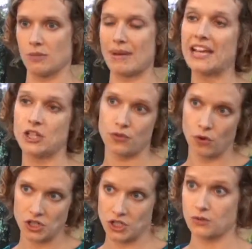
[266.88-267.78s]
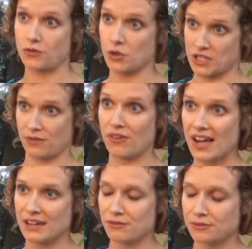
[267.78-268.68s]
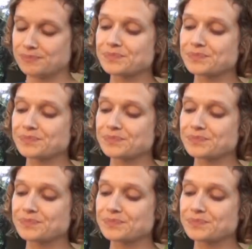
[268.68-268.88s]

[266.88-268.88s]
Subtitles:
age 40 to 45,